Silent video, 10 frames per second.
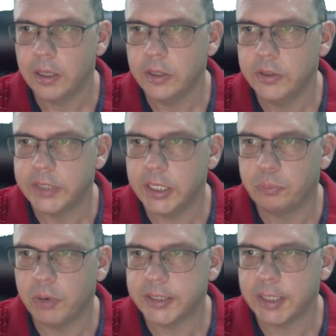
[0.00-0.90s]
You see the
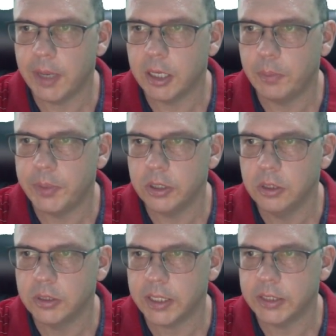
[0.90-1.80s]
price came back up here and it
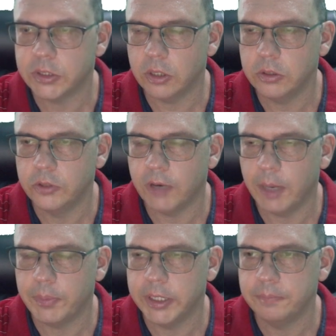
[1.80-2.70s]
looks like it's starting to drop
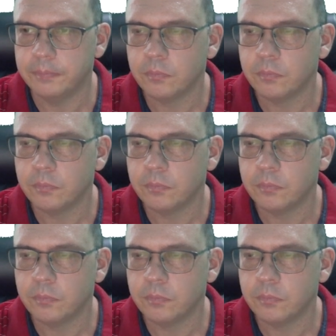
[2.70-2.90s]
again.